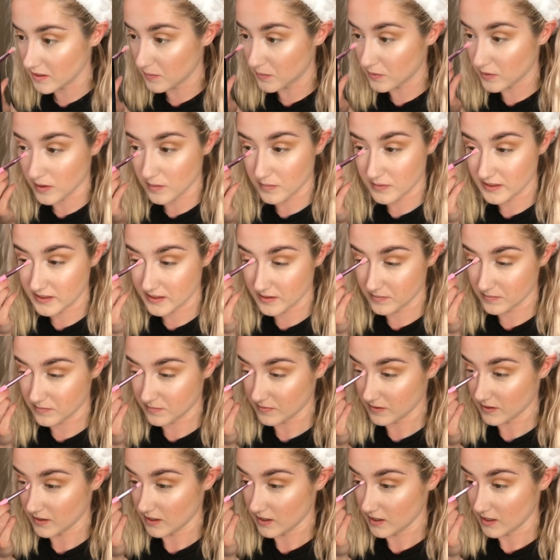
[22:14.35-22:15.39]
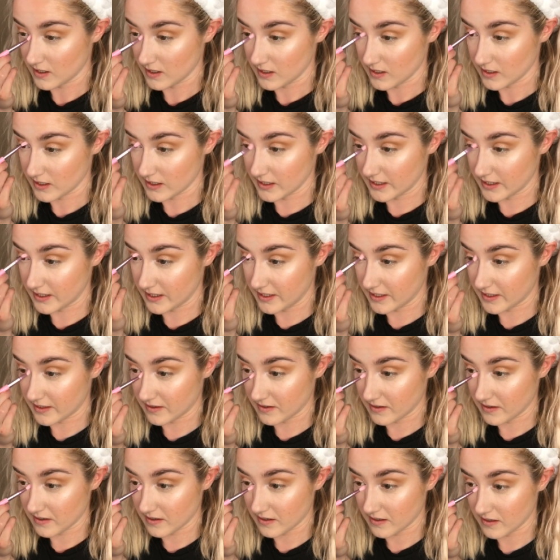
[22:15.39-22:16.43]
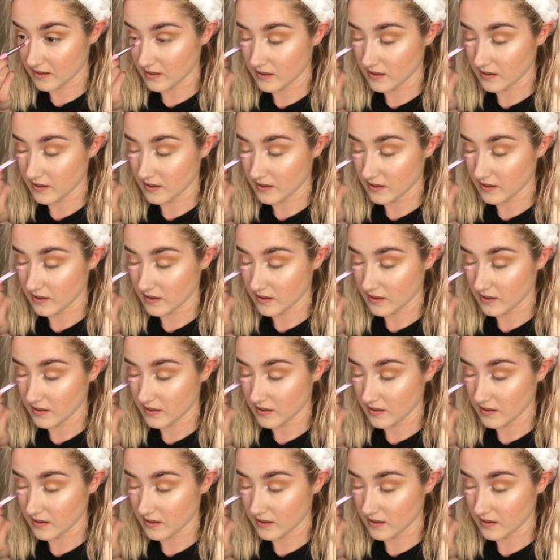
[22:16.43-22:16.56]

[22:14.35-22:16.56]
I'll probably end up greeting.